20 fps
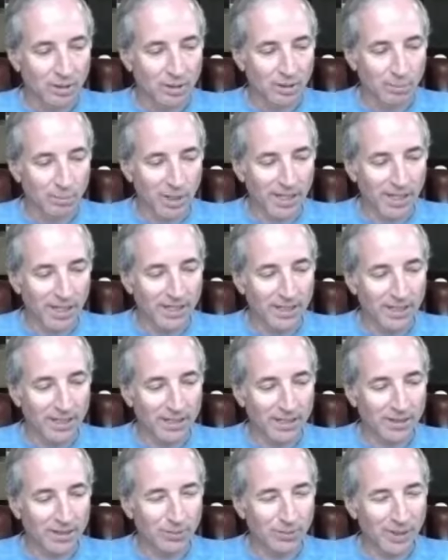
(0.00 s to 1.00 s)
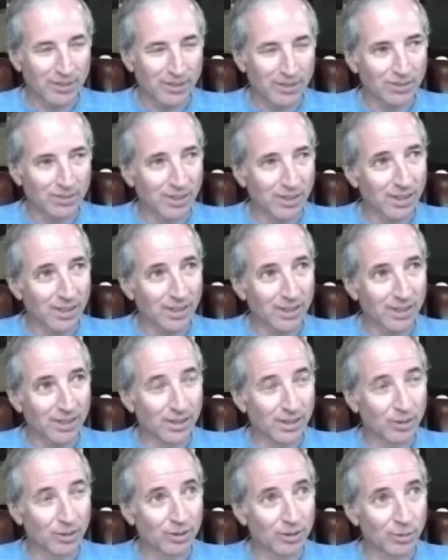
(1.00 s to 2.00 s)
But and this may,
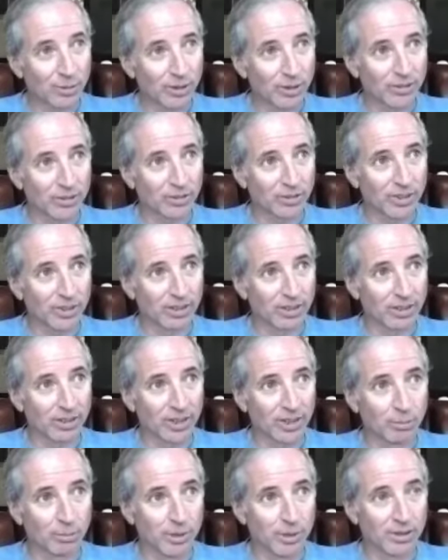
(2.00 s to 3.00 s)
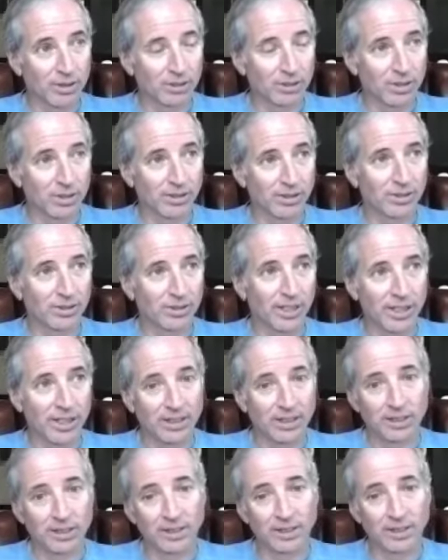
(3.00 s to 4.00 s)
at the risk of sounding a bit
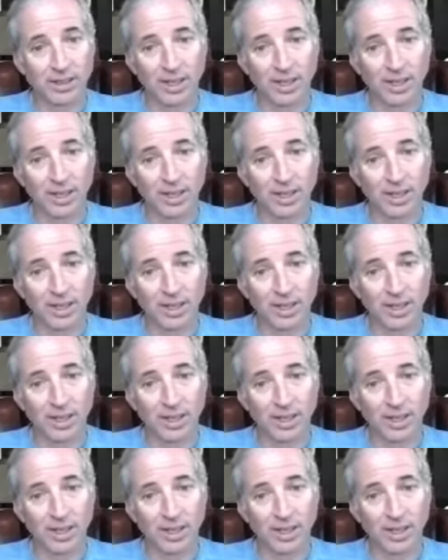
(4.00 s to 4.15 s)
cliched,